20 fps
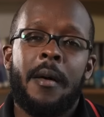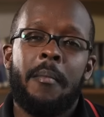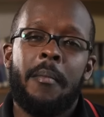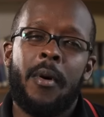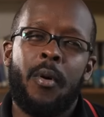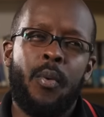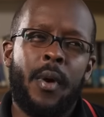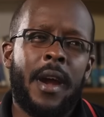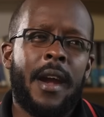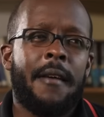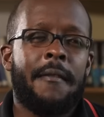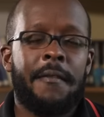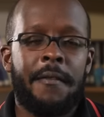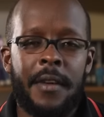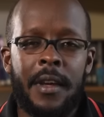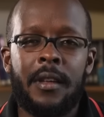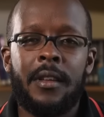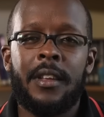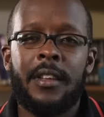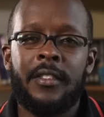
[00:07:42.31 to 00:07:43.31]
But where I
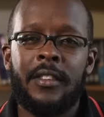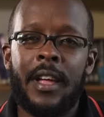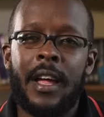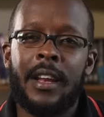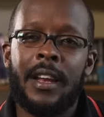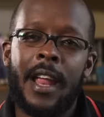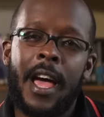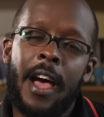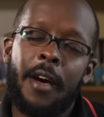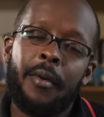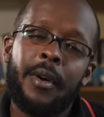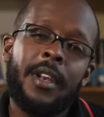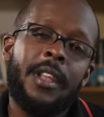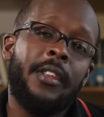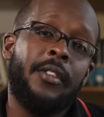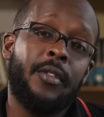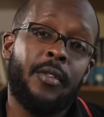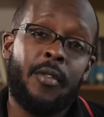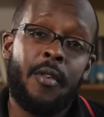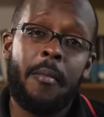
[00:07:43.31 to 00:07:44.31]
feel is that now I
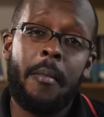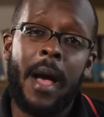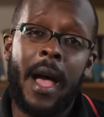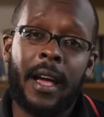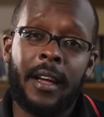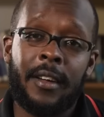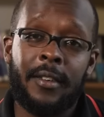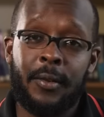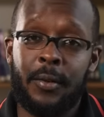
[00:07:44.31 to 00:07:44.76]
need to go back